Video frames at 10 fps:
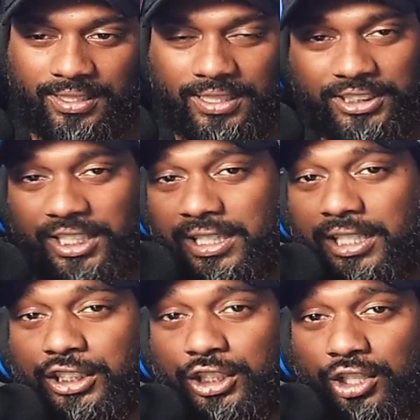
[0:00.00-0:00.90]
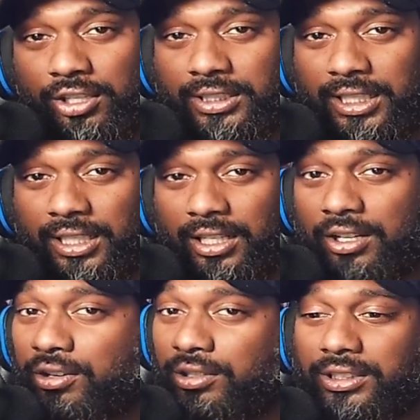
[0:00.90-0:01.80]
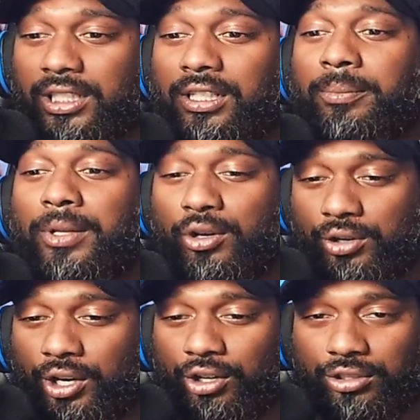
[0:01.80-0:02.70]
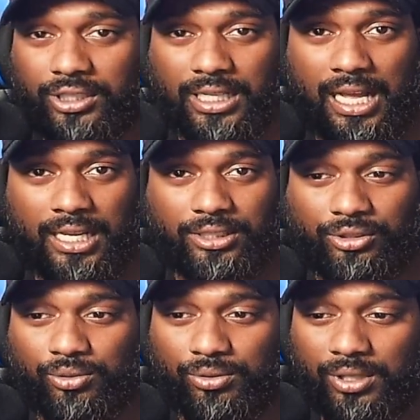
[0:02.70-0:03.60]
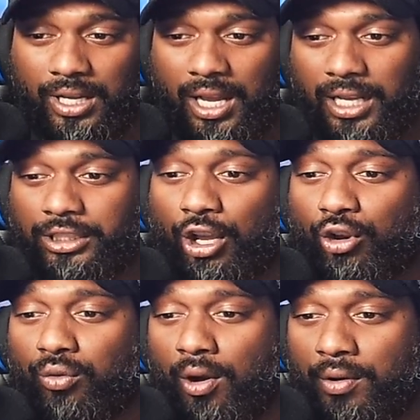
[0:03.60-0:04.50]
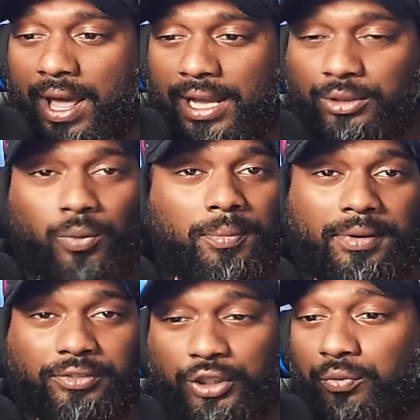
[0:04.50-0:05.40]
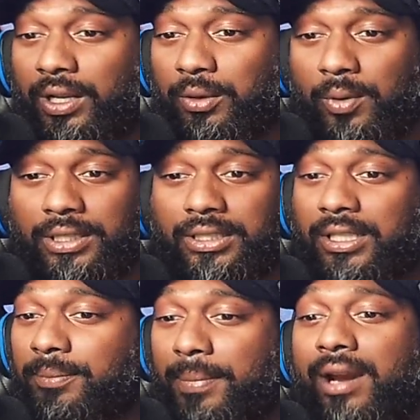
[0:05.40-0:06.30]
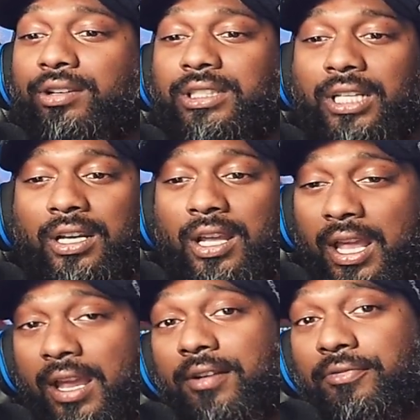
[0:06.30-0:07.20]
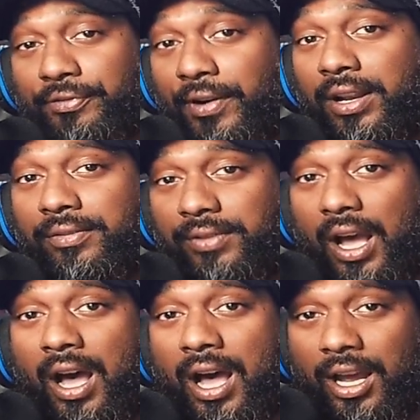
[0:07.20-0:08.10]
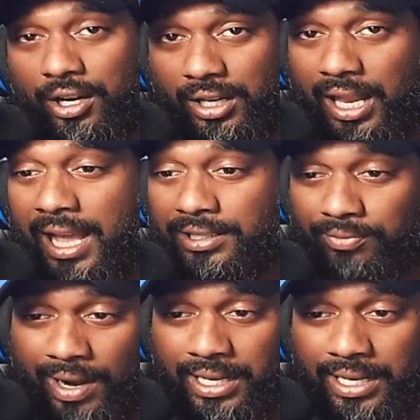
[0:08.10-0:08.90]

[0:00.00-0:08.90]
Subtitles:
She thinks she talking to the little girls in the high school. That's a grown ass woman. If she really wanted to embarrass her in front of her class right